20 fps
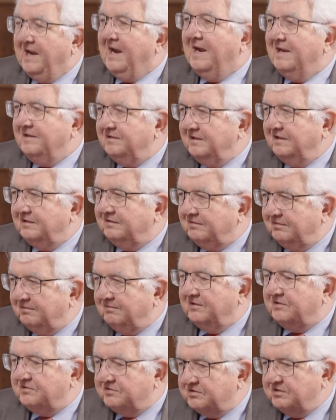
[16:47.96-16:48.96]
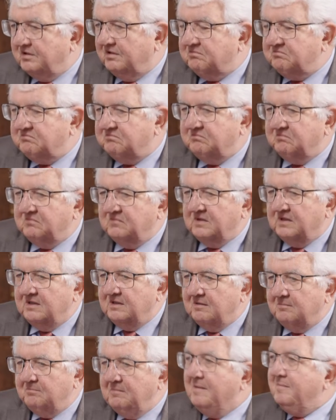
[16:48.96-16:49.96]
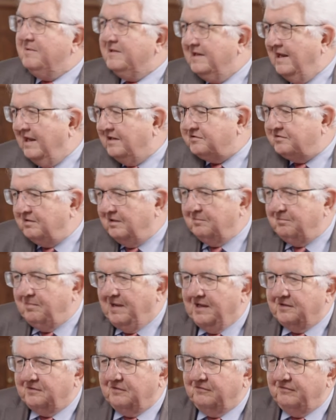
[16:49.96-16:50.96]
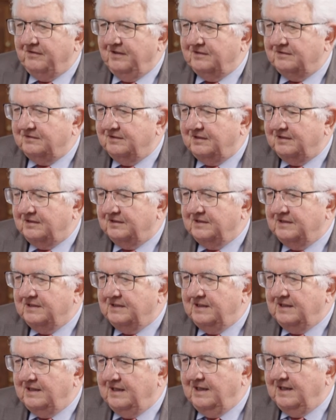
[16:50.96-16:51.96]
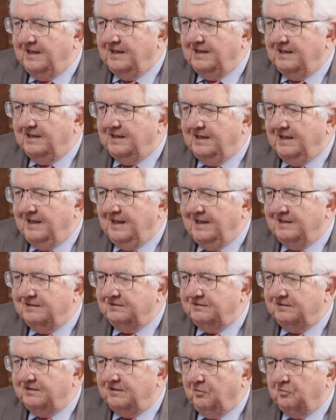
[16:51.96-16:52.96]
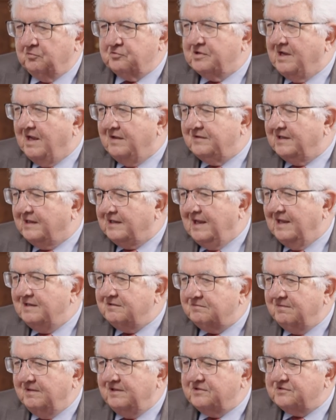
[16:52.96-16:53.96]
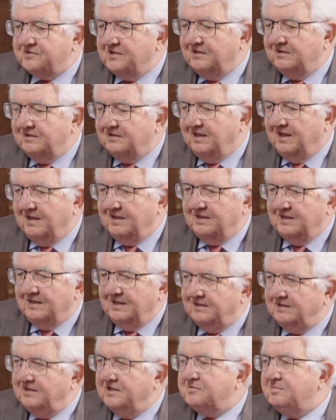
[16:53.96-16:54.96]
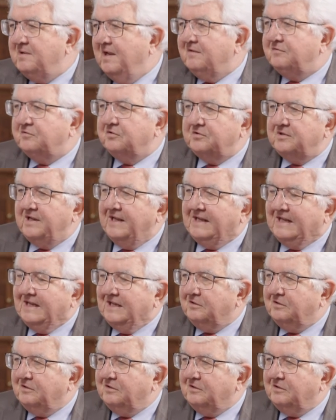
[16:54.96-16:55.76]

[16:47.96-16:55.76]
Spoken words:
behind it, which may be natural part of it, and also other countries, and this we have to take